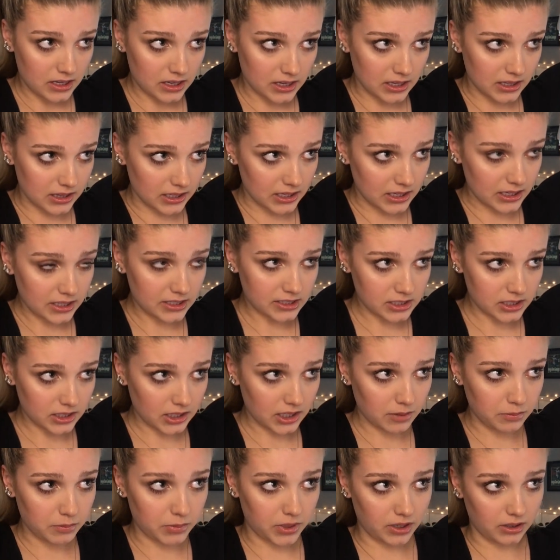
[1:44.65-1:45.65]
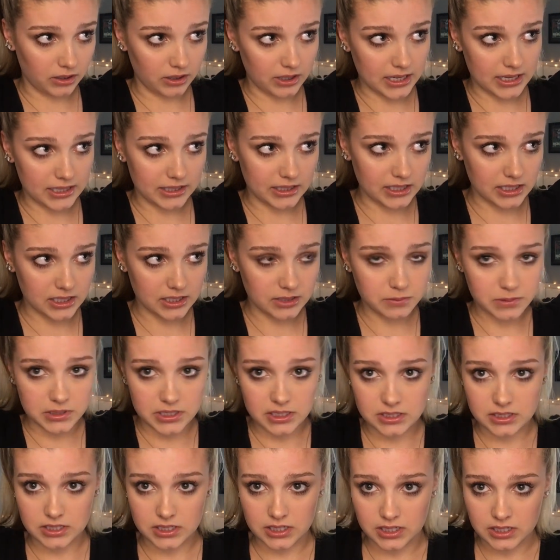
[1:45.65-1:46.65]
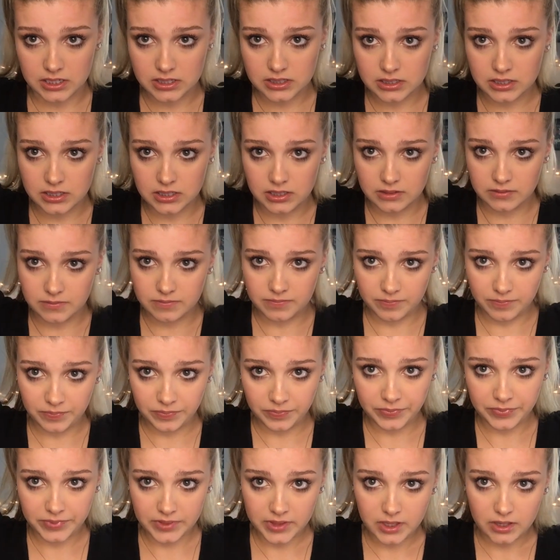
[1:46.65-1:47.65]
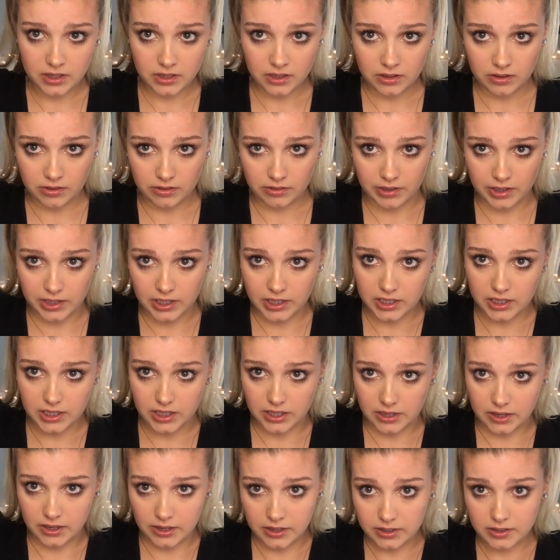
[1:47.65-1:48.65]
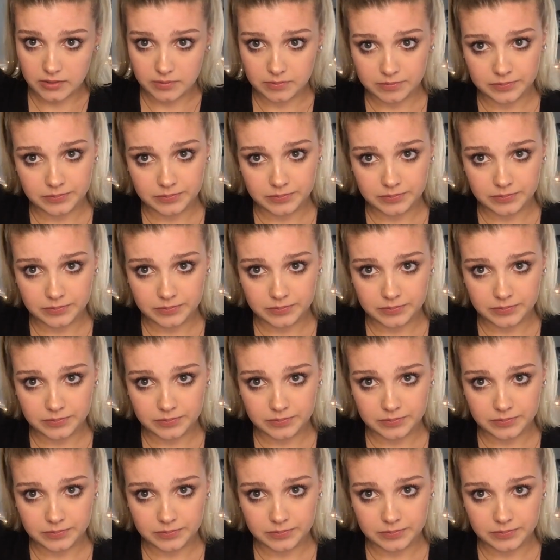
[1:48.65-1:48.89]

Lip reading: And then I just like pull at these pieces right here.